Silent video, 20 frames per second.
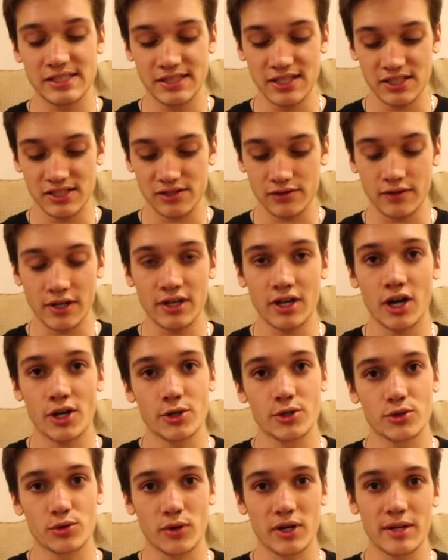This is around
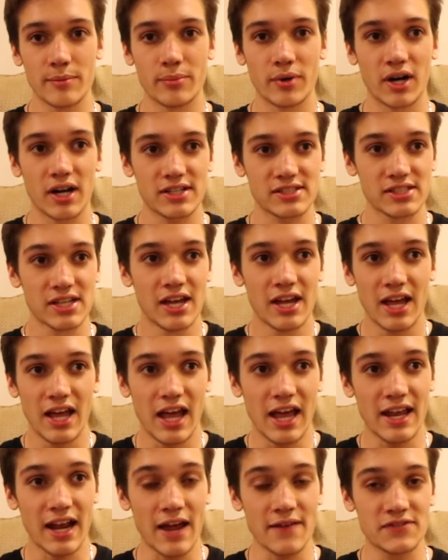120 bucks,
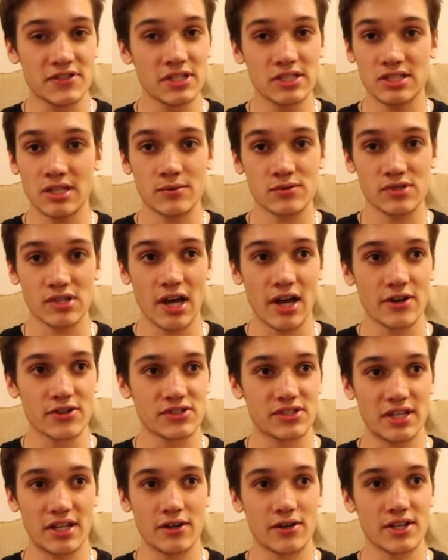and I've seen some sliders
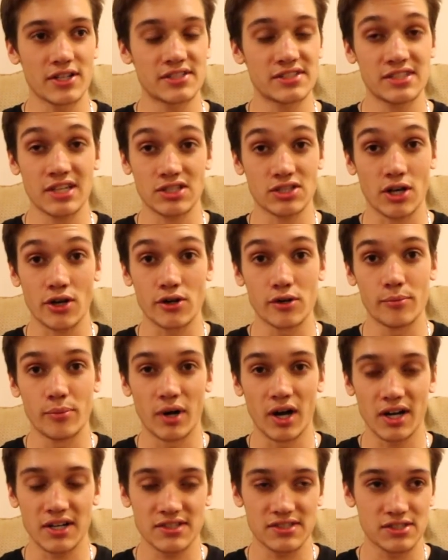that are like 600 bucks.